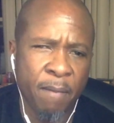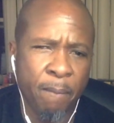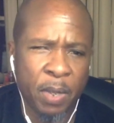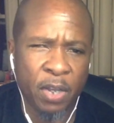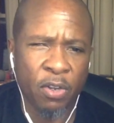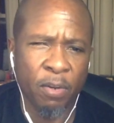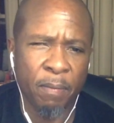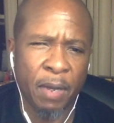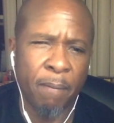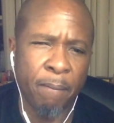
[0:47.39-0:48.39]
bicker
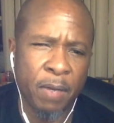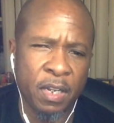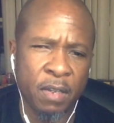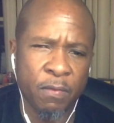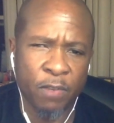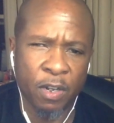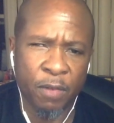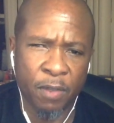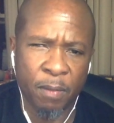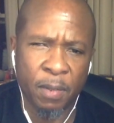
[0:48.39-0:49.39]
about money in front
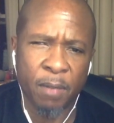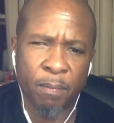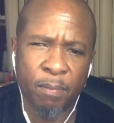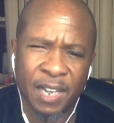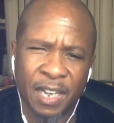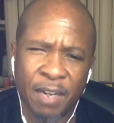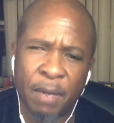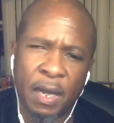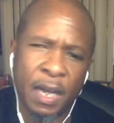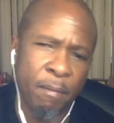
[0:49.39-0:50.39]
of him and complain
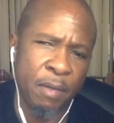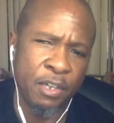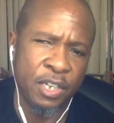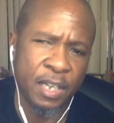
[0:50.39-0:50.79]
about how much he